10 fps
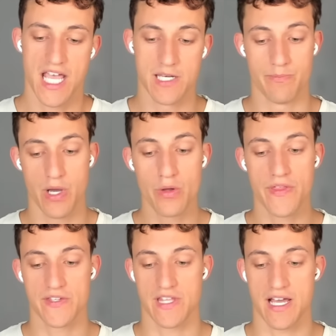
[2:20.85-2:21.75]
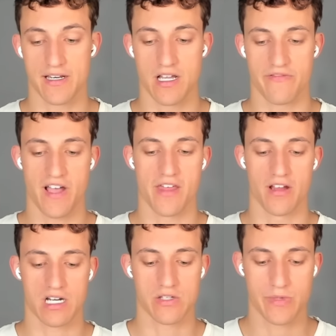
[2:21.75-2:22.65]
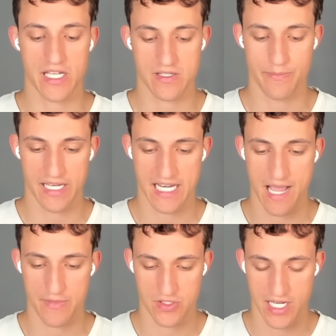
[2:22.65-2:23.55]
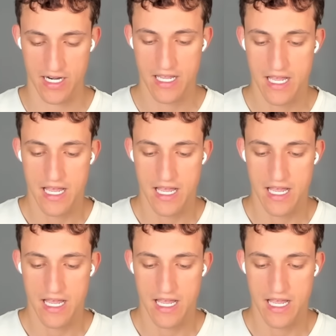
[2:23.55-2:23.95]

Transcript: And both is not enough either, because we get some big damage there.